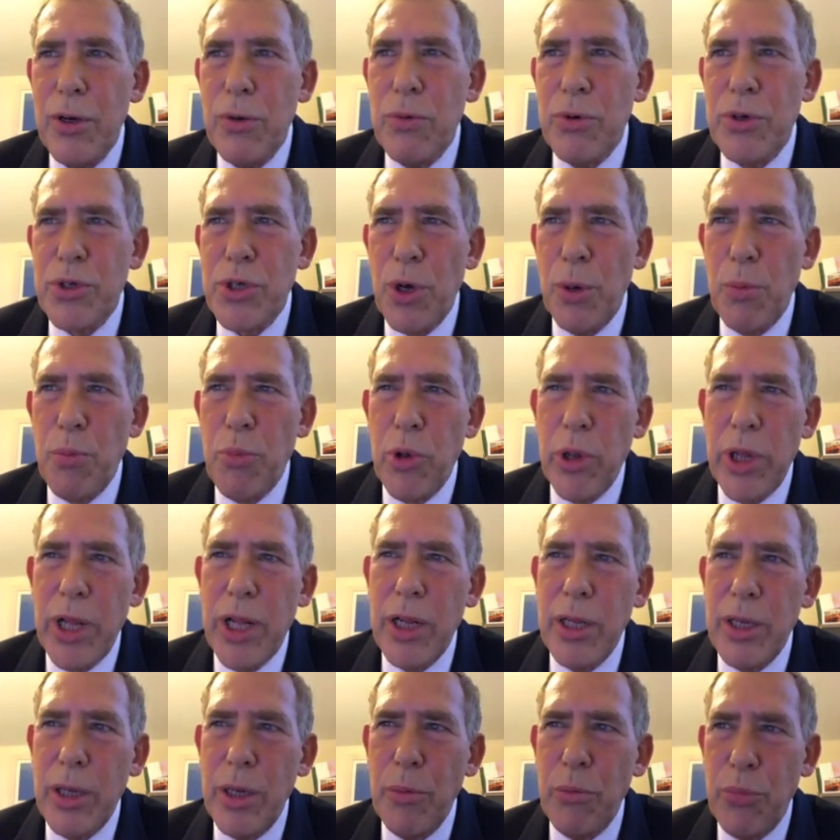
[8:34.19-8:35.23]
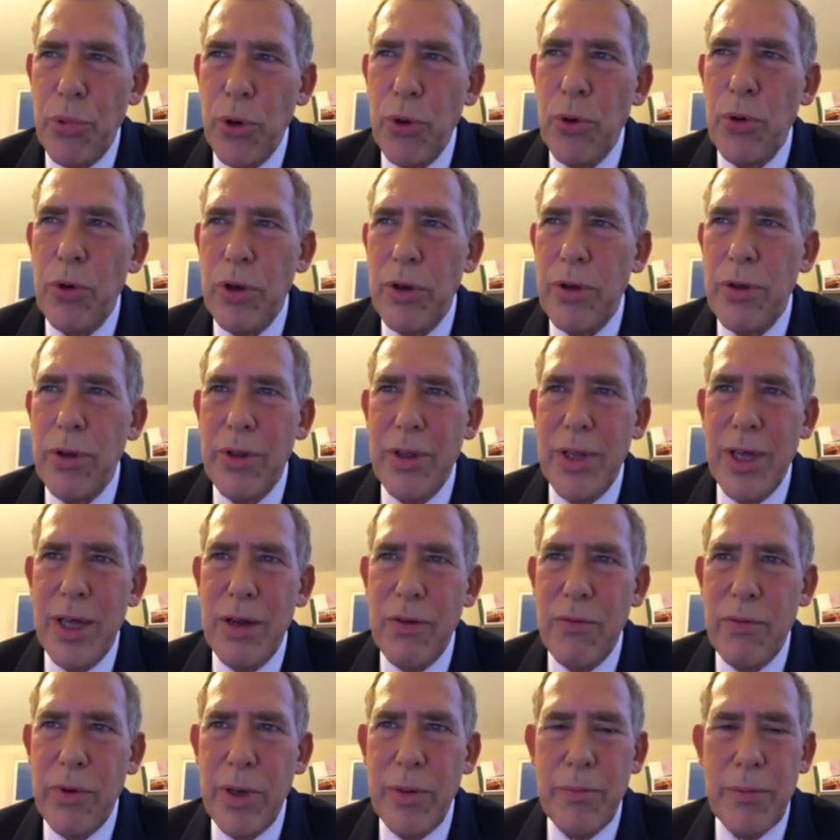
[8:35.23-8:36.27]
was completely broken at the end
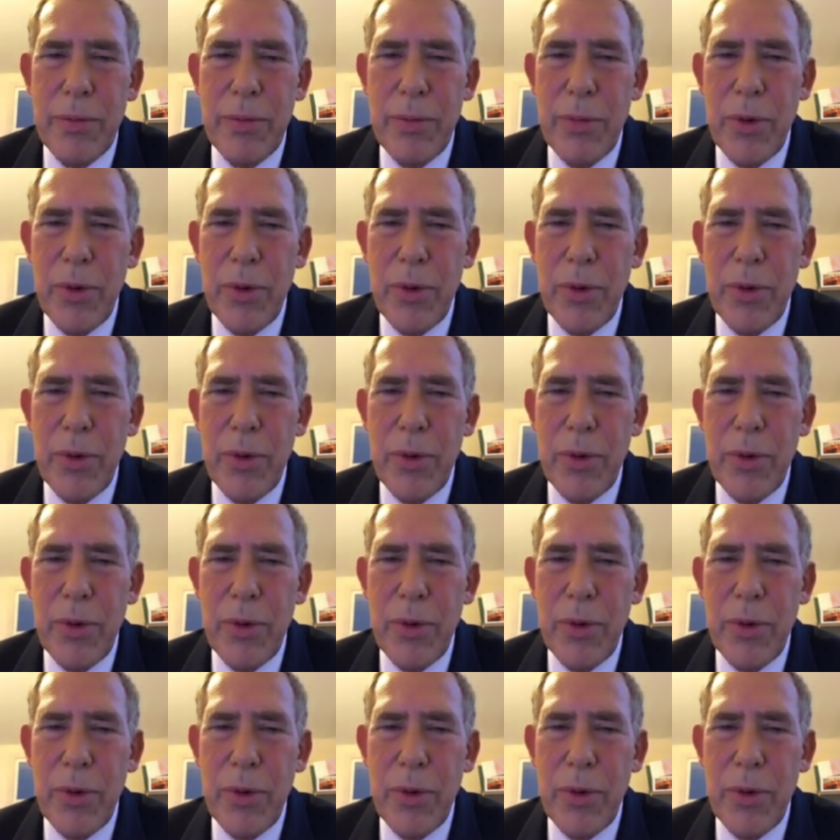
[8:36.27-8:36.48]
of it.